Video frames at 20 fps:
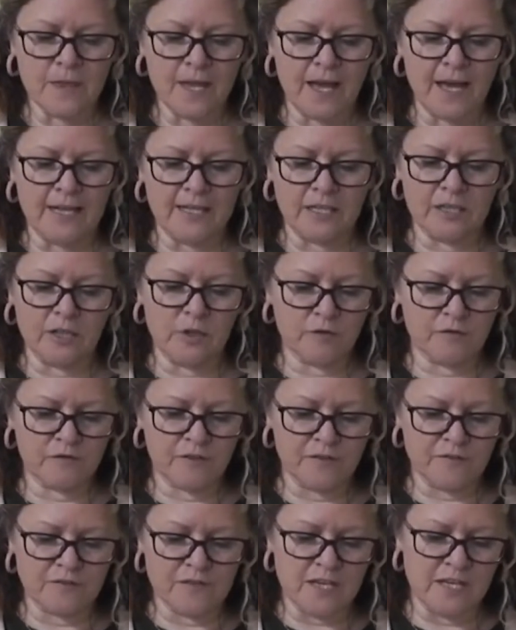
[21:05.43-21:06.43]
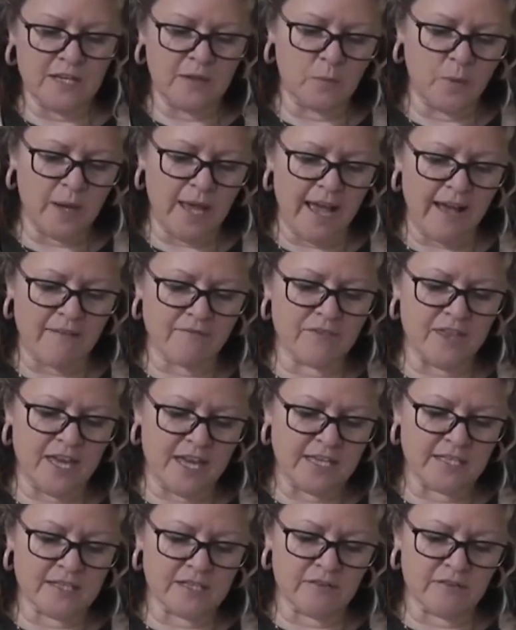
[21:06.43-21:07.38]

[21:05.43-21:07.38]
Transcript: And in Luke 15, we have this.